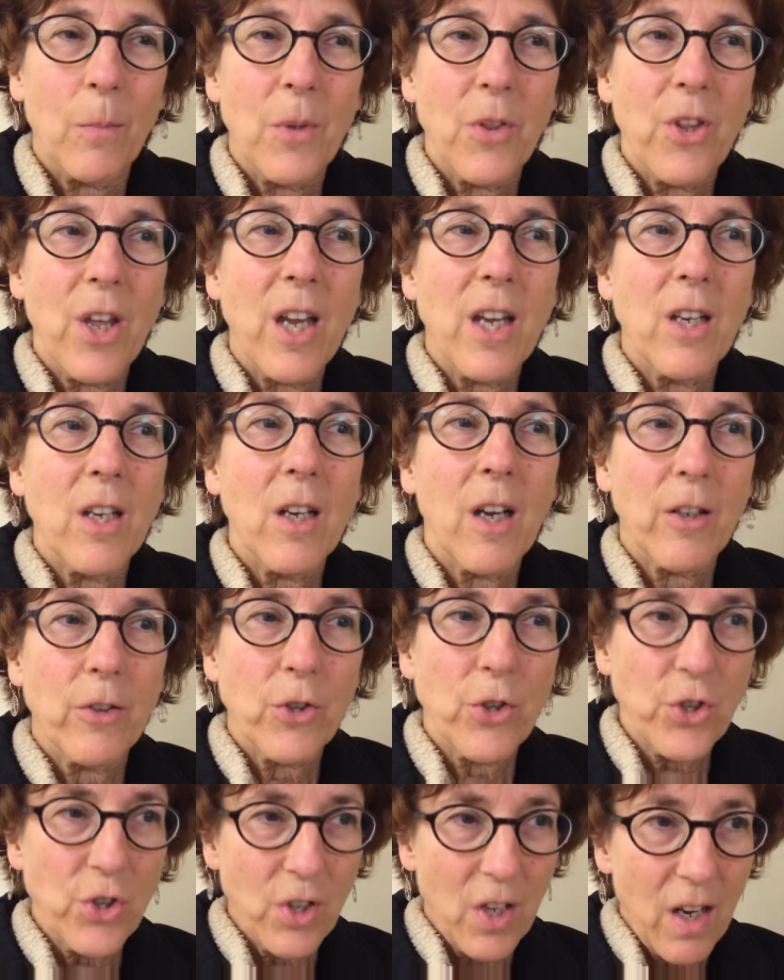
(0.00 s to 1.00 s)
They
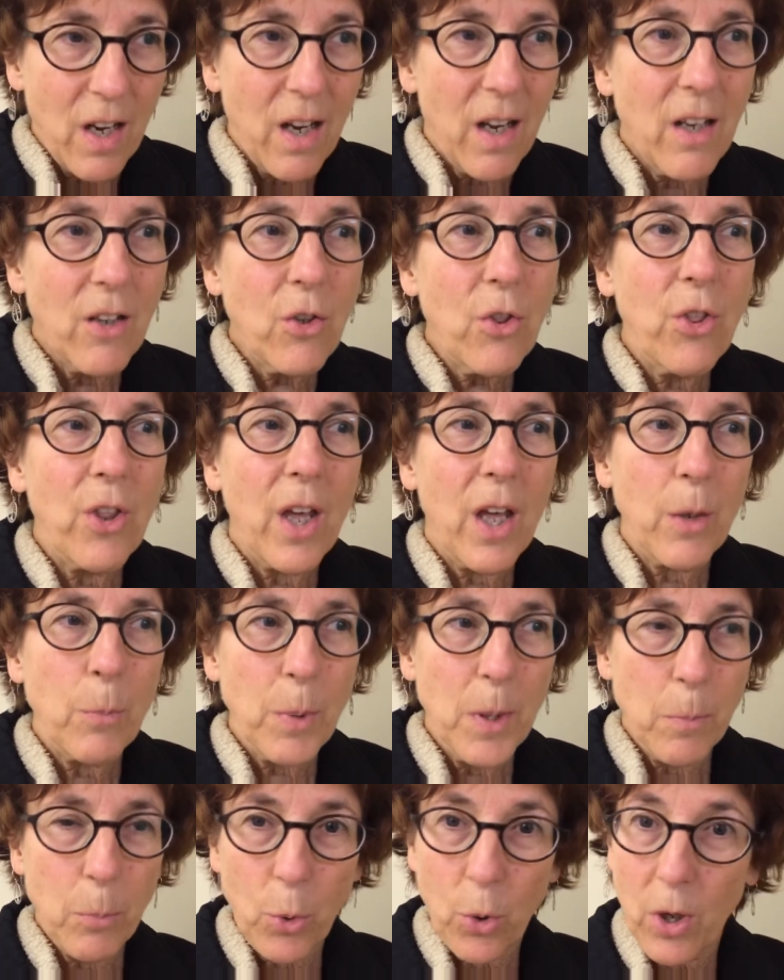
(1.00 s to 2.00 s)
understand that
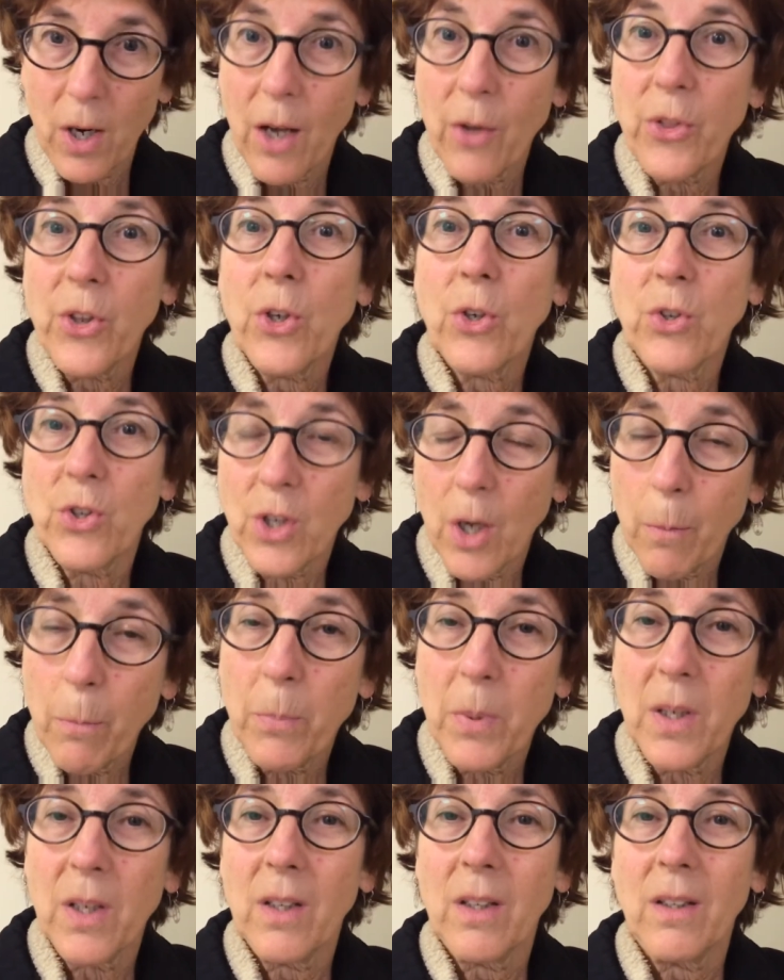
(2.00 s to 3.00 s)
people are out there
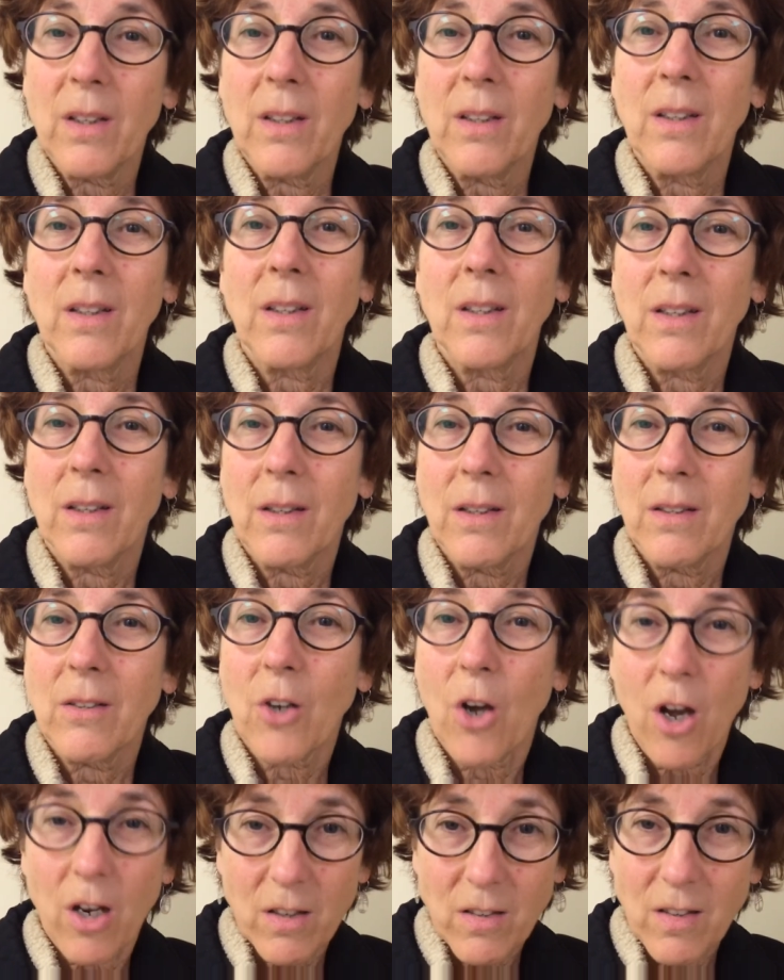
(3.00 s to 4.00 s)
dumping
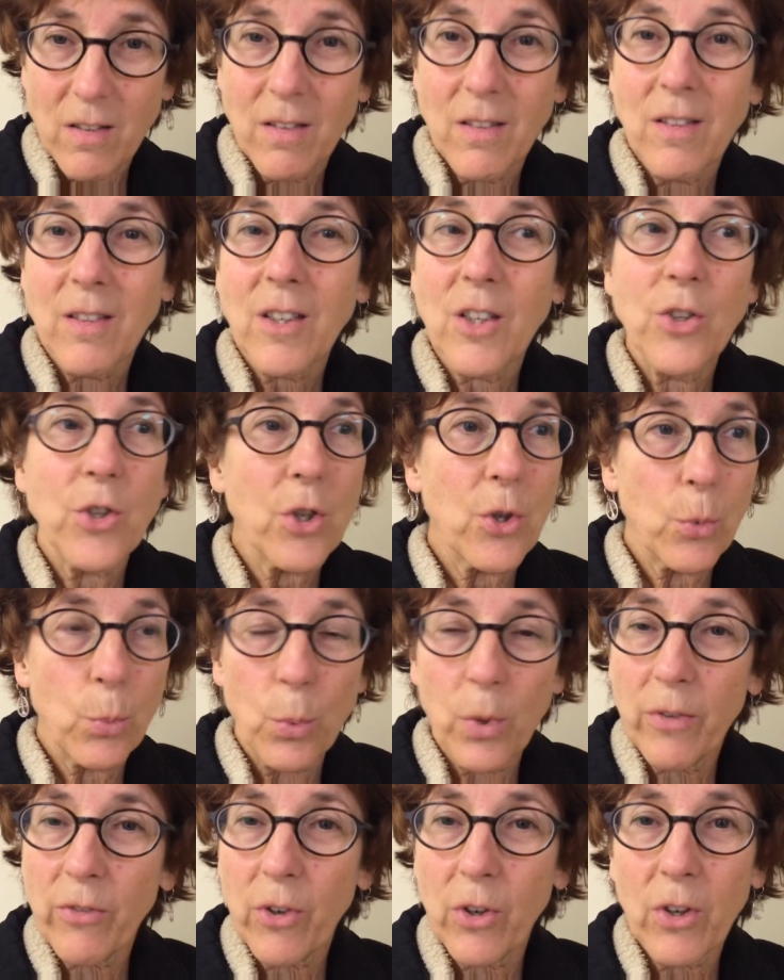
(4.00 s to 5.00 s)
toxins into the
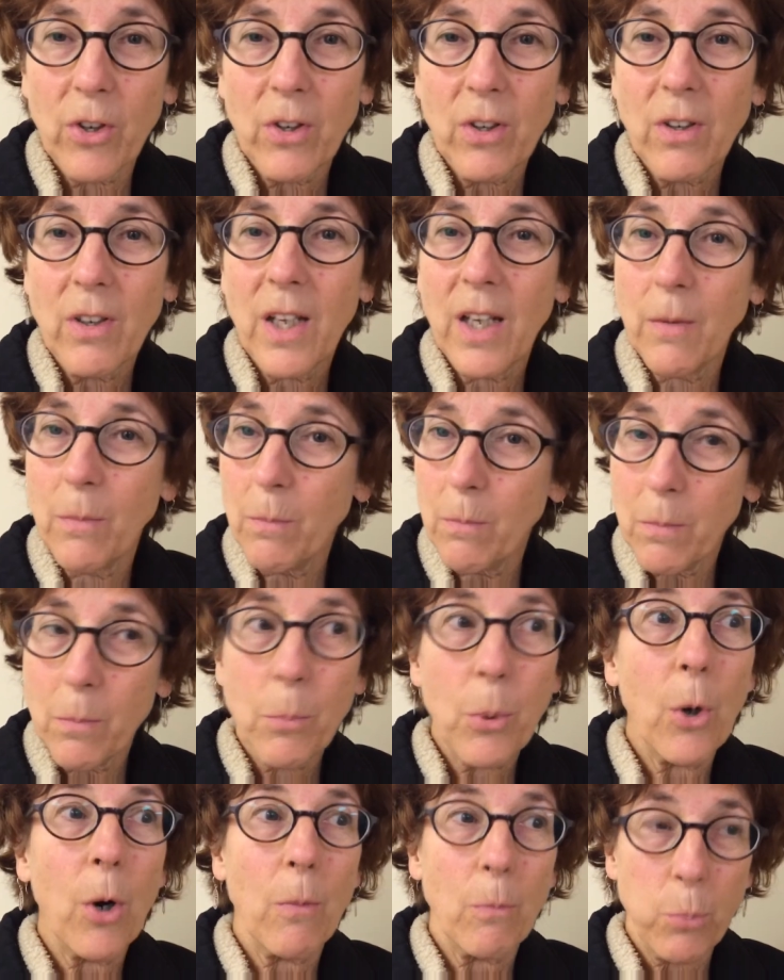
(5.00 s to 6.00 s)
river and
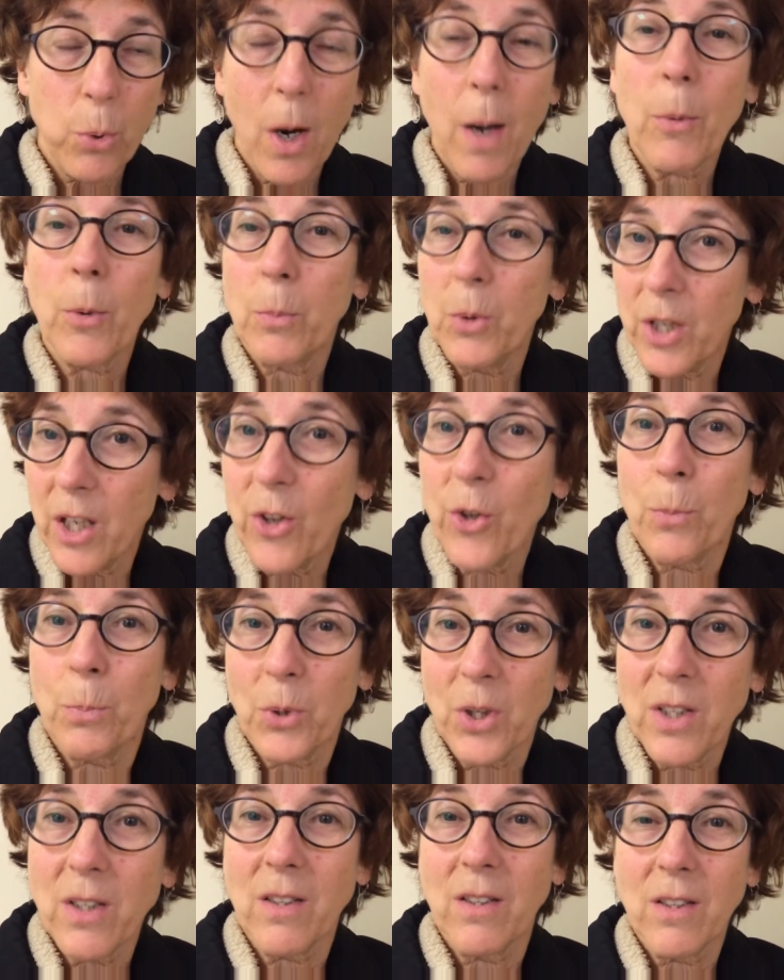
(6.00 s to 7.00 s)
probably other
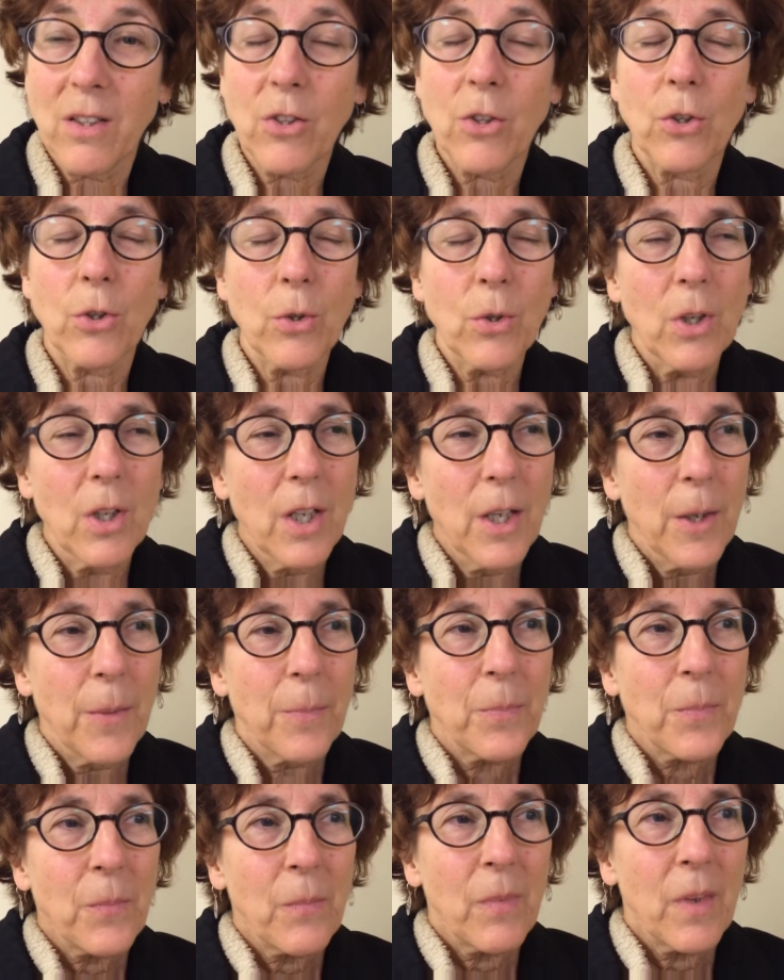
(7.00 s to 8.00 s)
places too.
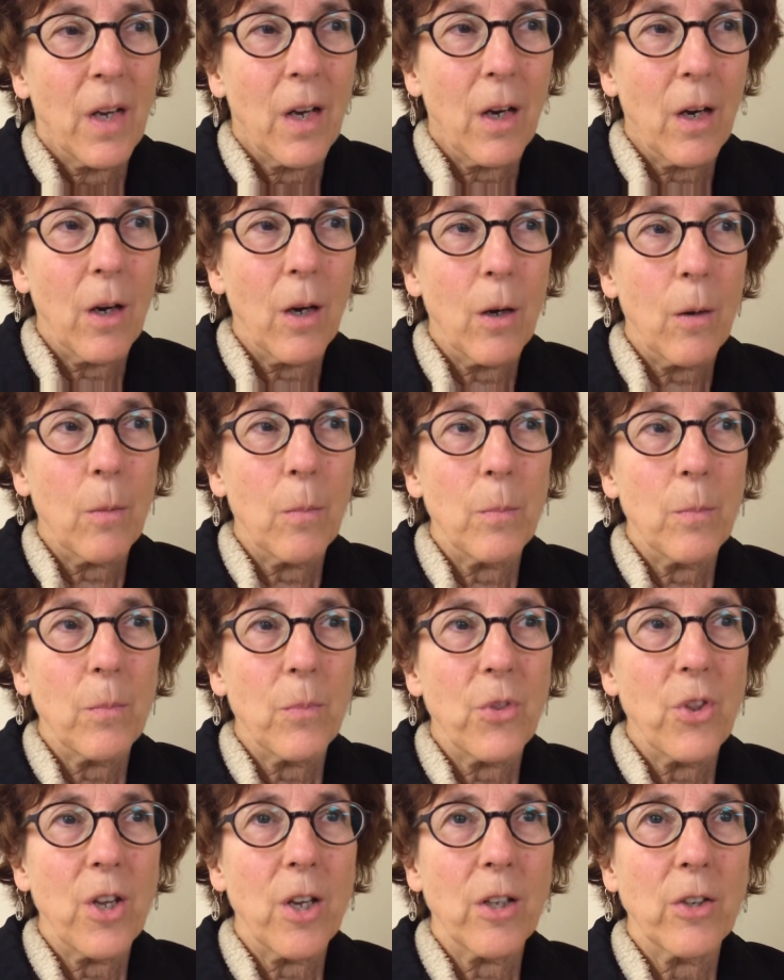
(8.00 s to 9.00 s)

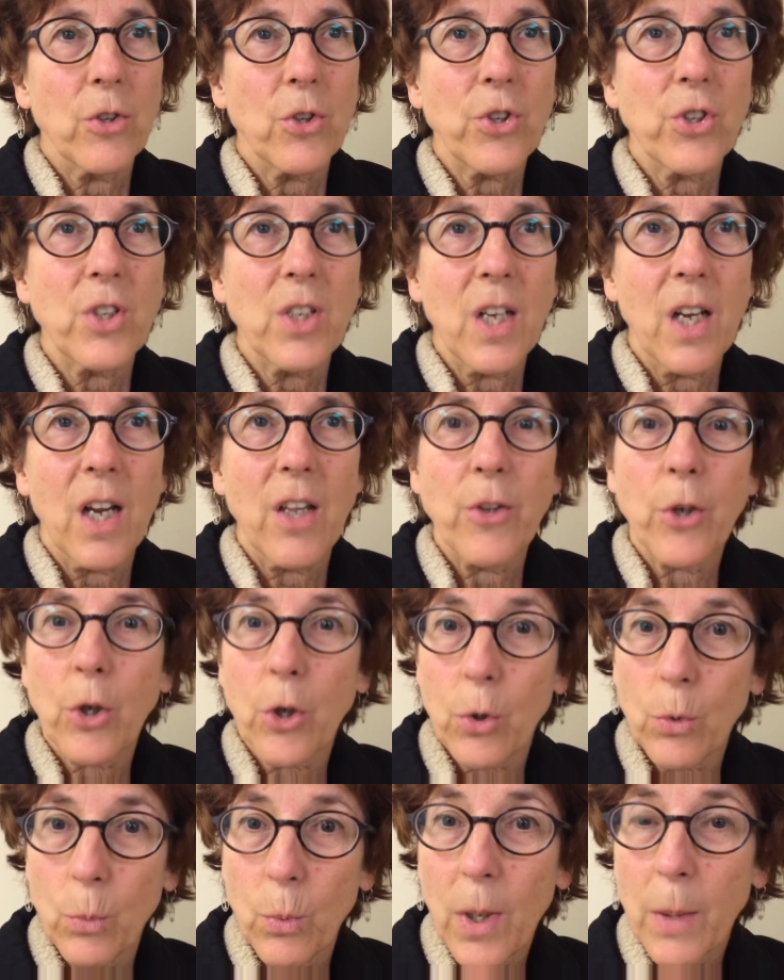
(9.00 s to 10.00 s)
They understand the
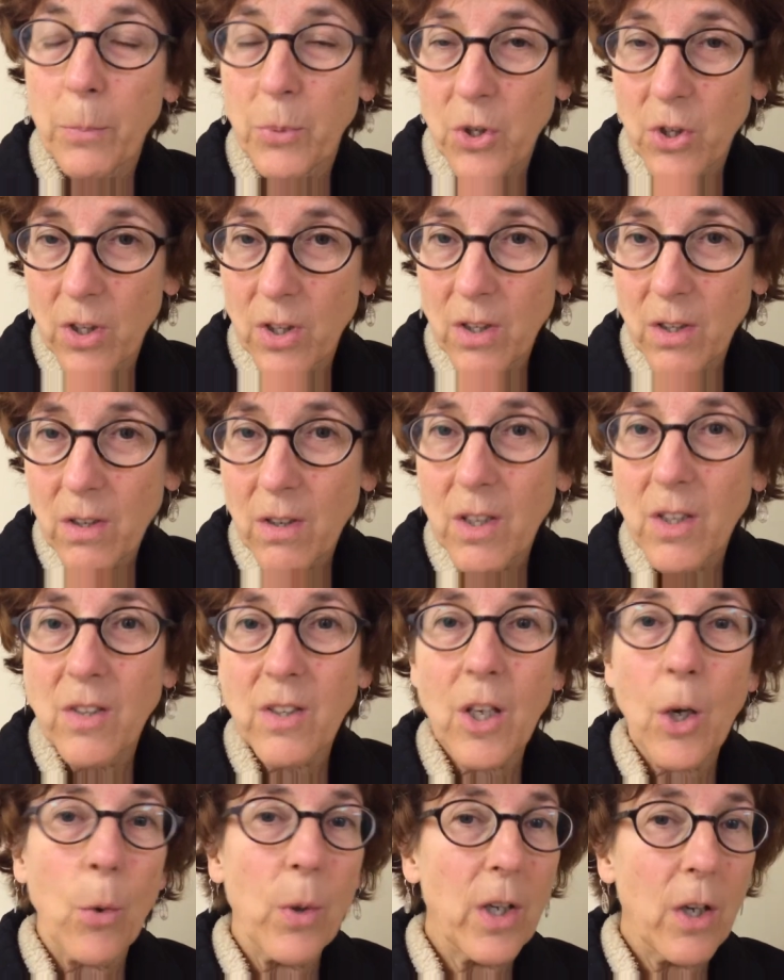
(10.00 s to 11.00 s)
corruption that's
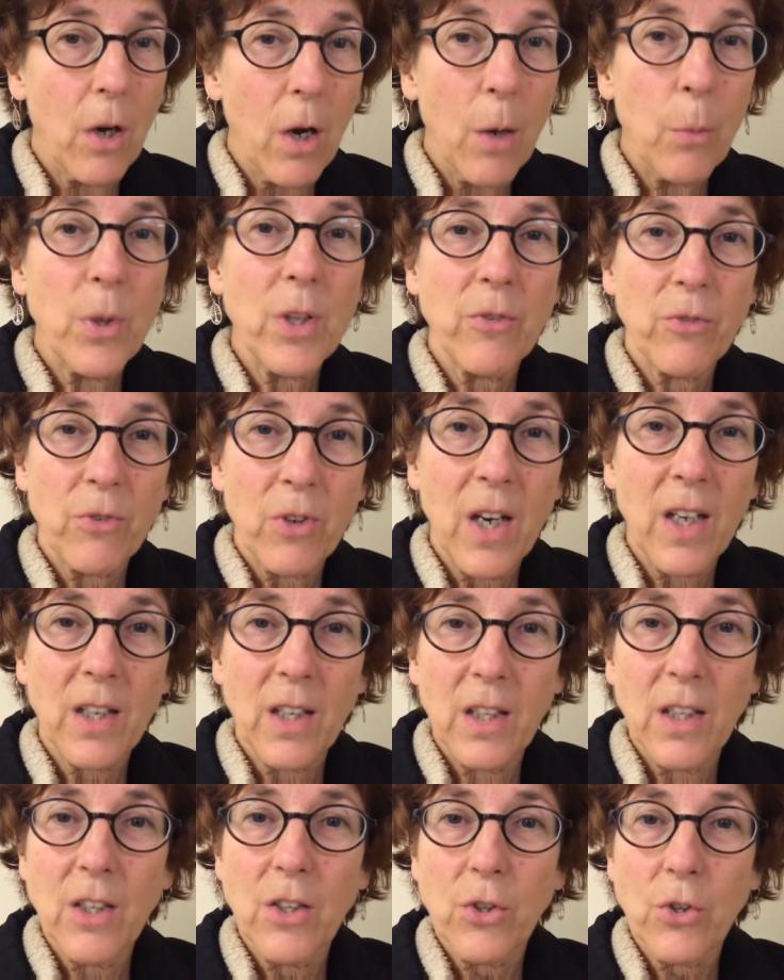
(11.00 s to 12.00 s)
going on with the fracking
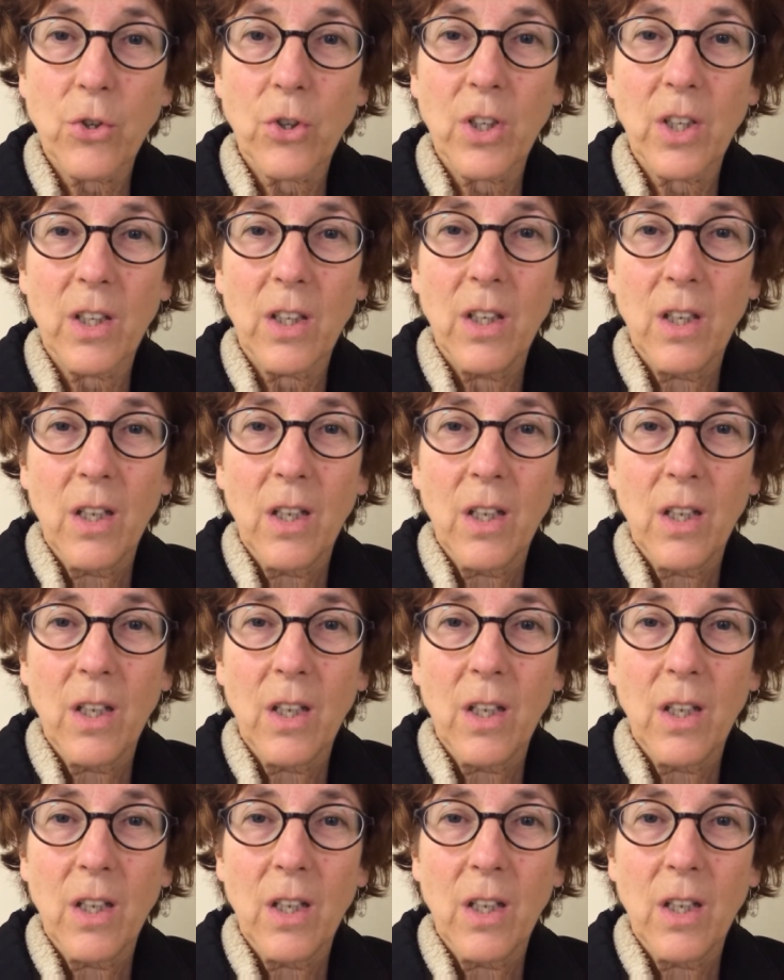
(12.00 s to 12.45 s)
industry,